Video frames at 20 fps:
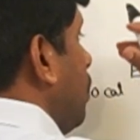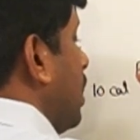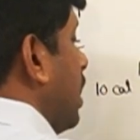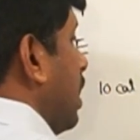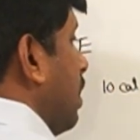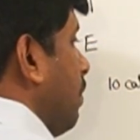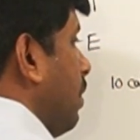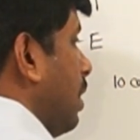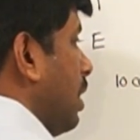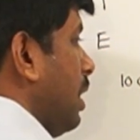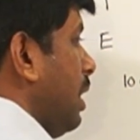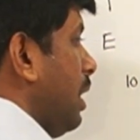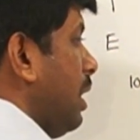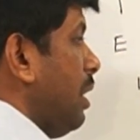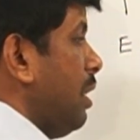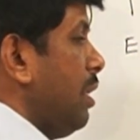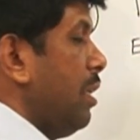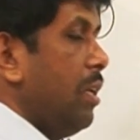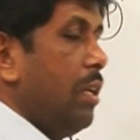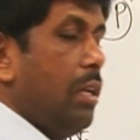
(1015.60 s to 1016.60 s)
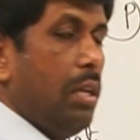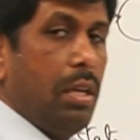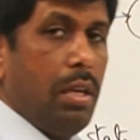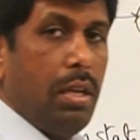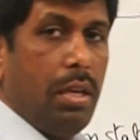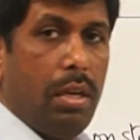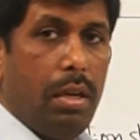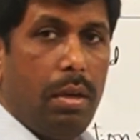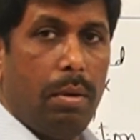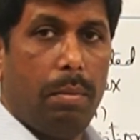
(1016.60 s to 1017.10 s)
to convert the
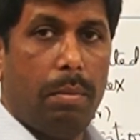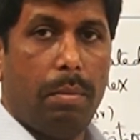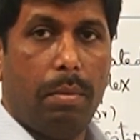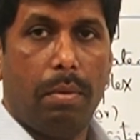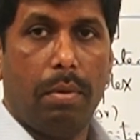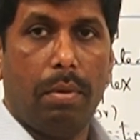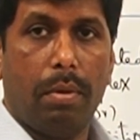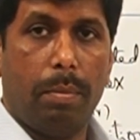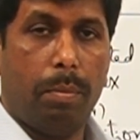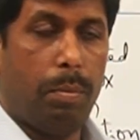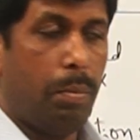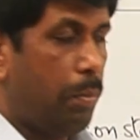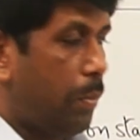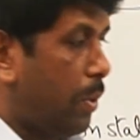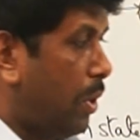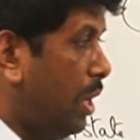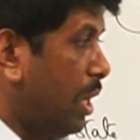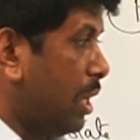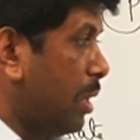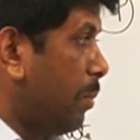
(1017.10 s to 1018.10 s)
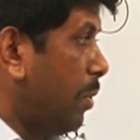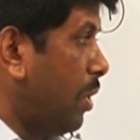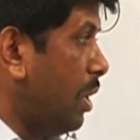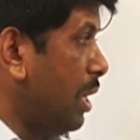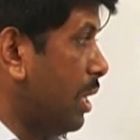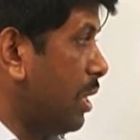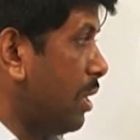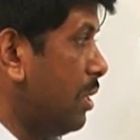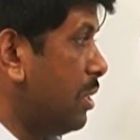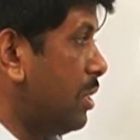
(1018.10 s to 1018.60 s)
product
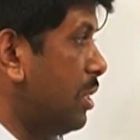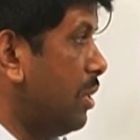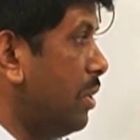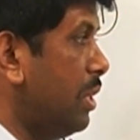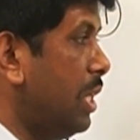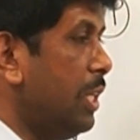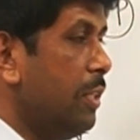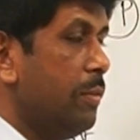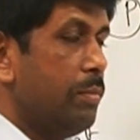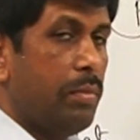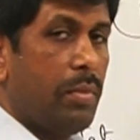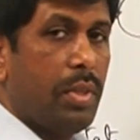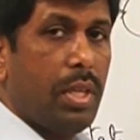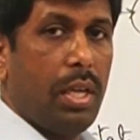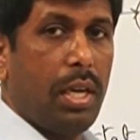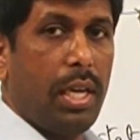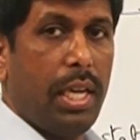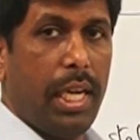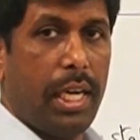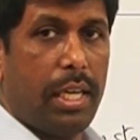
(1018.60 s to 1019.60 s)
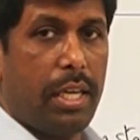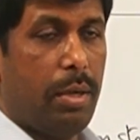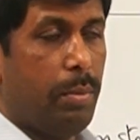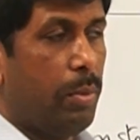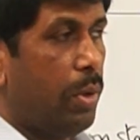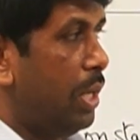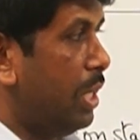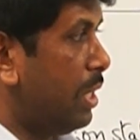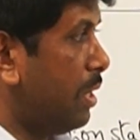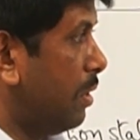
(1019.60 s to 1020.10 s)
molecules into the reactant
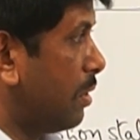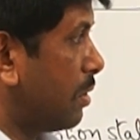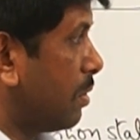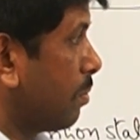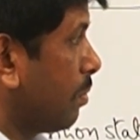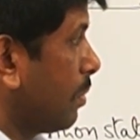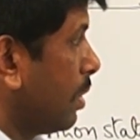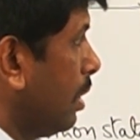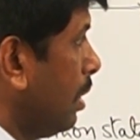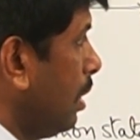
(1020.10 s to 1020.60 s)
molecules.